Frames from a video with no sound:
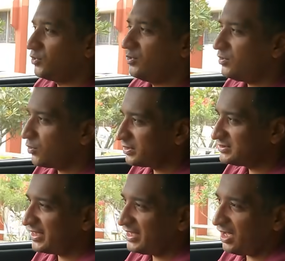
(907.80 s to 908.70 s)
don't
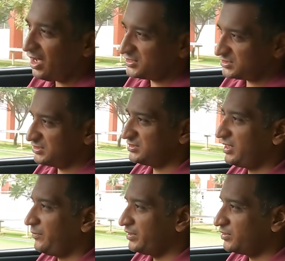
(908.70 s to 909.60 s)
notice any harshness
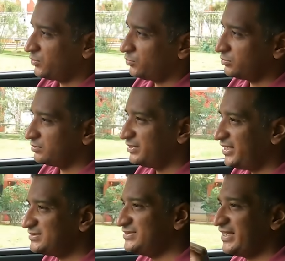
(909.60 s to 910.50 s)
coming through.
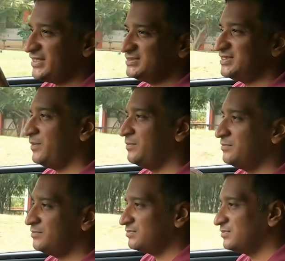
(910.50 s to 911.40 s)
Yes, there is
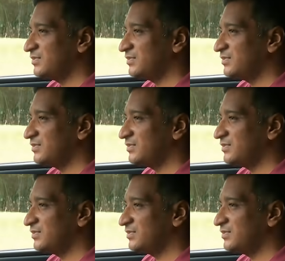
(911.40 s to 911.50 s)
some,